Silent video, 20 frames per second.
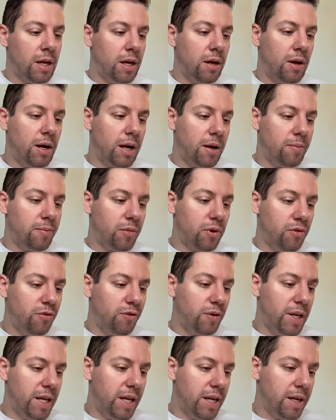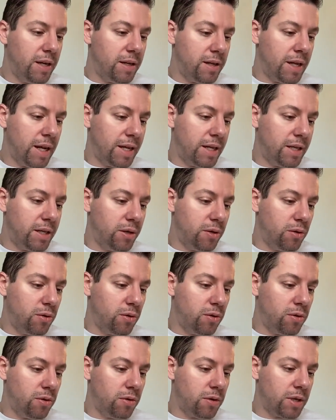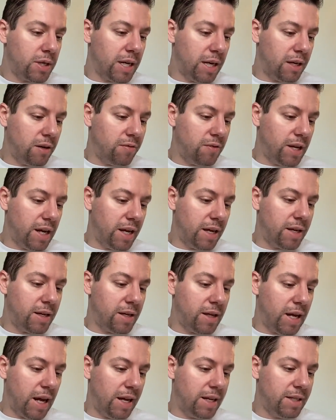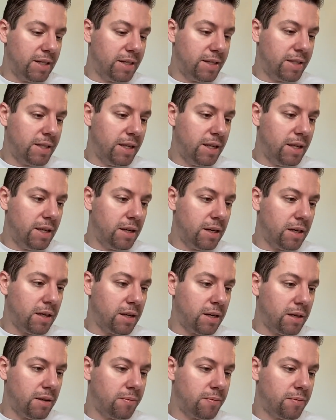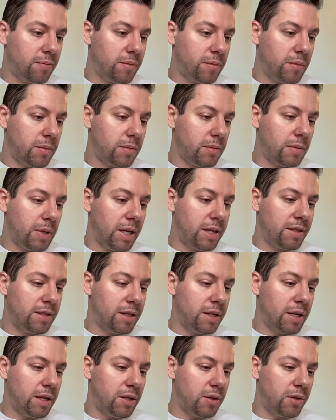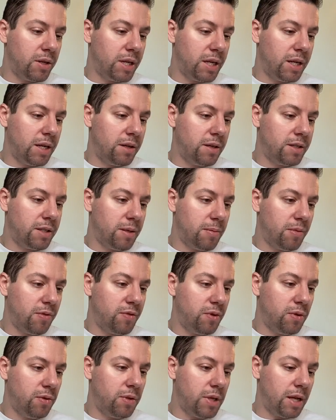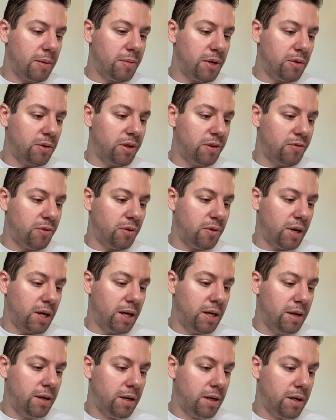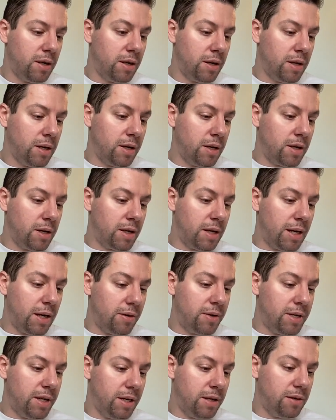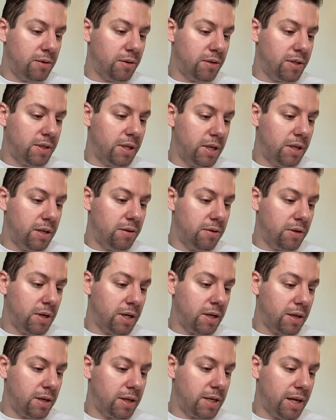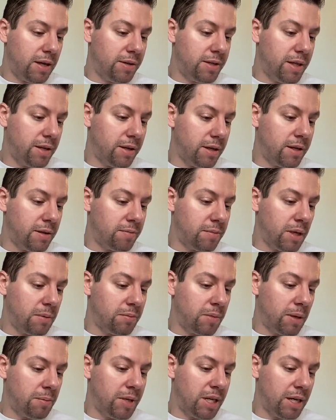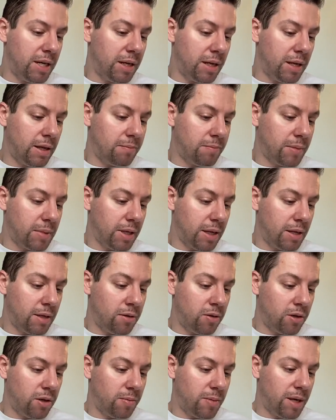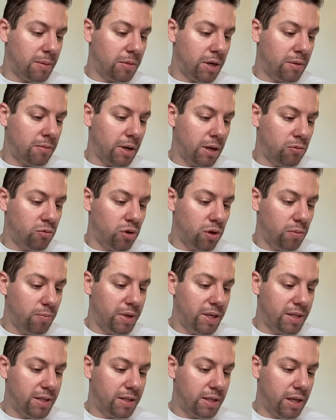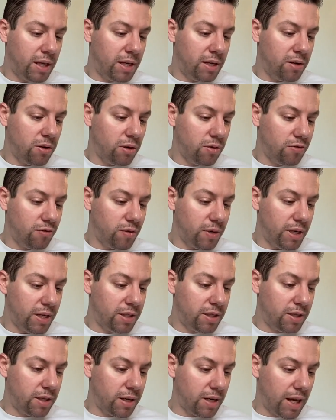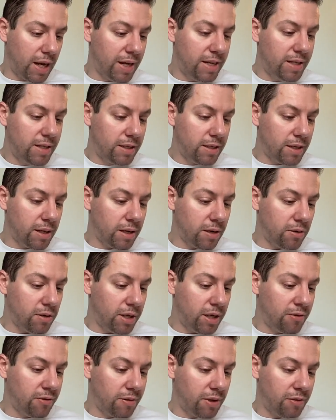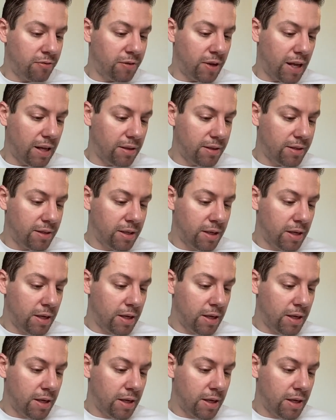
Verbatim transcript: Um, hopefully, like you kind of like, like this thing. Um, I see that you're here, some of you. Let me know if you are. Claudia, good seeing you. Uh, Claudia, um, I mean, I, um, Norma, I, I will be seeing you hopefully tonight, uh, or if, if else,